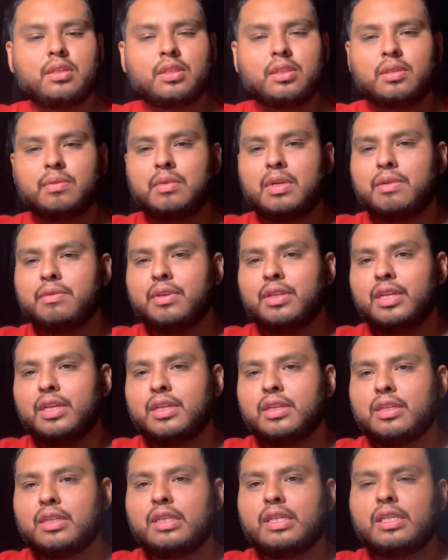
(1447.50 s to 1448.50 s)
So I'm not really
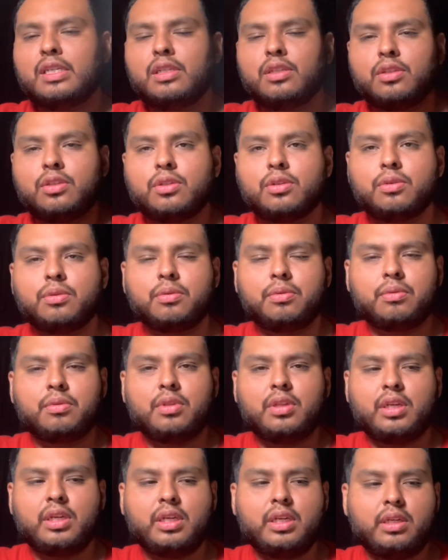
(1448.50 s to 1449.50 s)
gonna get into
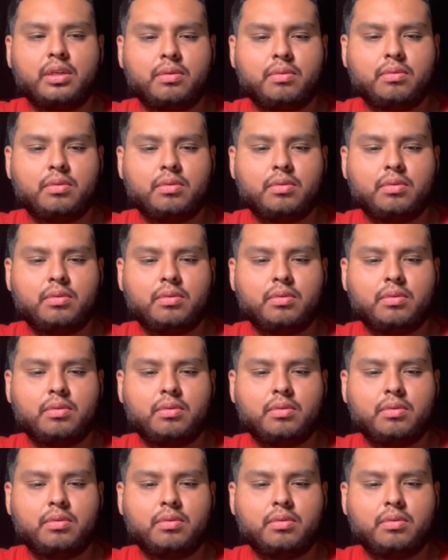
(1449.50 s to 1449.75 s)
the